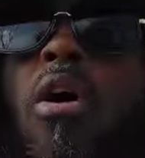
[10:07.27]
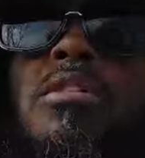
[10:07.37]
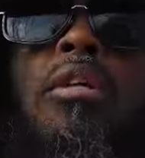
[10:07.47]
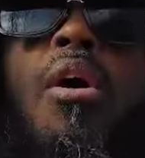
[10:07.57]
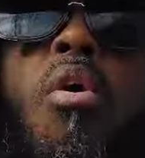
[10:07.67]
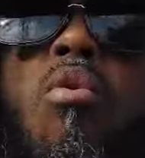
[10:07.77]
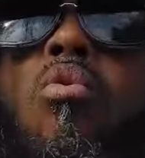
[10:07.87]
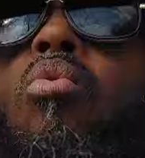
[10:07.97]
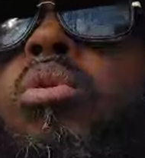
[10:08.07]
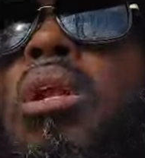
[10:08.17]
Hearts are
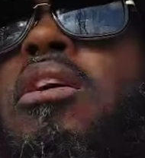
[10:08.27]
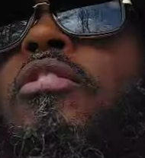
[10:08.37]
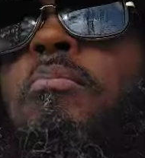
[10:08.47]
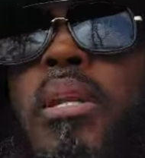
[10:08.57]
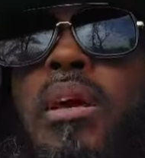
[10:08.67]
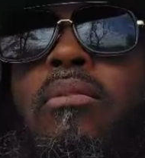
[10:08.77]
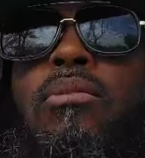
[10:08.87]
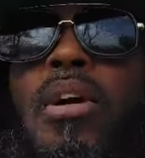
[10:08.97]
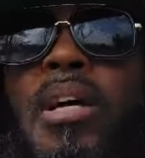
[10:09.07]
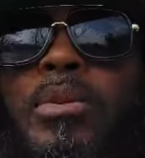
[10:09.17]
cold. Love of many
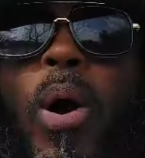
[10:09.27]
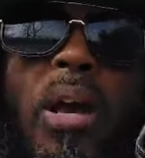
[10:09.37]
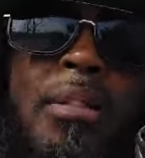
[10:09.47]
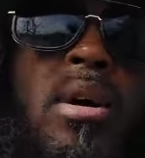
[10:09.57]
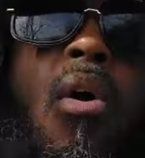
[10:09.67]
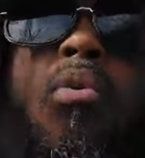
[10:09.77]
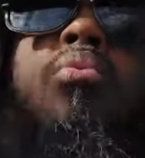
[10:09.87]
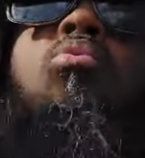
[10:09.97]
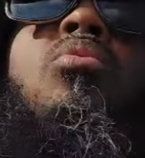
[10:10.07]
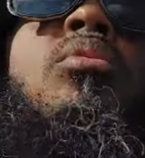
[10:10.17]
has waxed
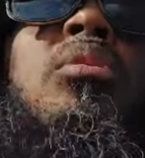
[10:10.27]
cold.